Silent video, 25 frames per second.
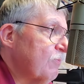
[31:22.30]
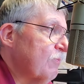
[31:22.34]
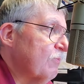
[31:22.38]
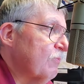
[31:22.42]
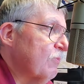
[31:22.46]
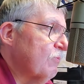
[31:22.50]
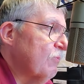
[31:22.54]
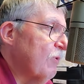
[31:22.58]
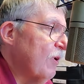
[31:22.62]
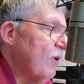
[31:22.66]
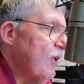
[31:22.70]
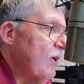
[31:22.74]

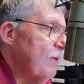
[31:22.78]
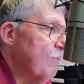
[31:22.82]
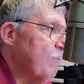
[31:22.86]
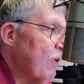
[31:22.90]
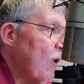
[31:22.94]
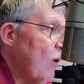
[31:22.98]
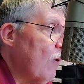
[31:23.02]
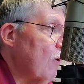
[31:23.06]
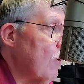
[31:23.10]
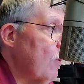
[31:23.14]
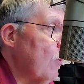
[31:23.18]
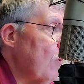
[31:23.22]
really
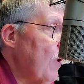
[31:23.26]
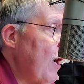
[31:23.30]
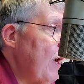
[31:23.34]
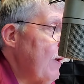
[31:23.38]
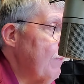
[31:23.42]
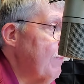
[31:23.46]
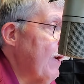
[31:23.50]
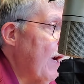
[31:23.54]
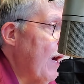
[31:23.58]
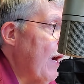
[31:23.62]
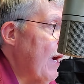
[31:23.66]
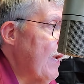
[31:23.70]
blown away
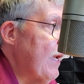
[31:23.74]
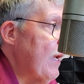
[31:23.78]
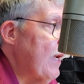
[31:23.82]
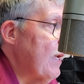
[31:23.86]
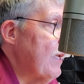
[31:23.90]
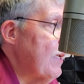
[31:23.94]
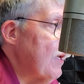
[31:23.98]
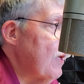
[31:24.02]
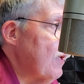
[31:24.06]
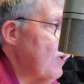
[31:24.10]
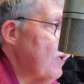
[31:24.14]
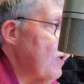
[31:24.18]
by it.
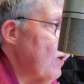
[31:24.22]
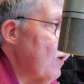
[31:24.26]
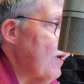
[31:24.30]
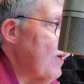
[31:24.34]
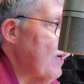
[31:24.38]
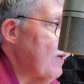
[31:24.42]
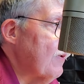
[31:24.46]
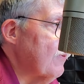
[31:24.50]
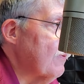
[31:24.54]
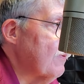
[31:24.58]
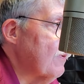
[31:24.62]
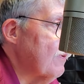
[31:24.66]

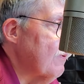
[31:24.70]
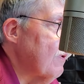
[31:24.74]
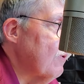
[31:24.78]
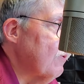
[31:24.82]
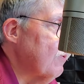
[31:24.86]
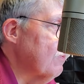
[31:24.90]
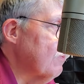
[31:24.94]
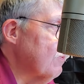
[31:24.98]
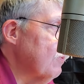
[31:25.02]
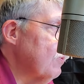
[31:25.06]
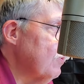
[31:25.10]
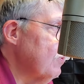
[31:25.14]
Because
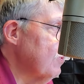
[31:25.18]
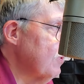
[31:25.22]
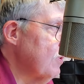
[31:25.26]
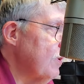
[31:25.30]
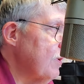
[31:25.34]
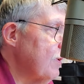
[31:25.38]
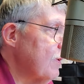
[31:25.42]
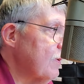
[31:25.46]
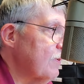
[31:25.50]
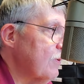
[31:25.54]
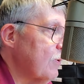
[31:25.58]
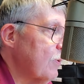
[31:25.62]
who
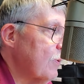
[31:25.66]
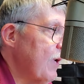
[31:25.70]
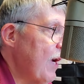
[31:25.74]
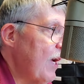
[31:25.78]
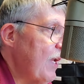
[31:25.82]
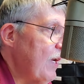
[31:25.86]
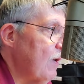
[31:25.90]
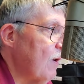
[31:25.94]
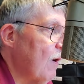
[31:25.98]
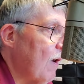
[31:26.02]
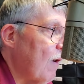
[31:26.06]
could have created all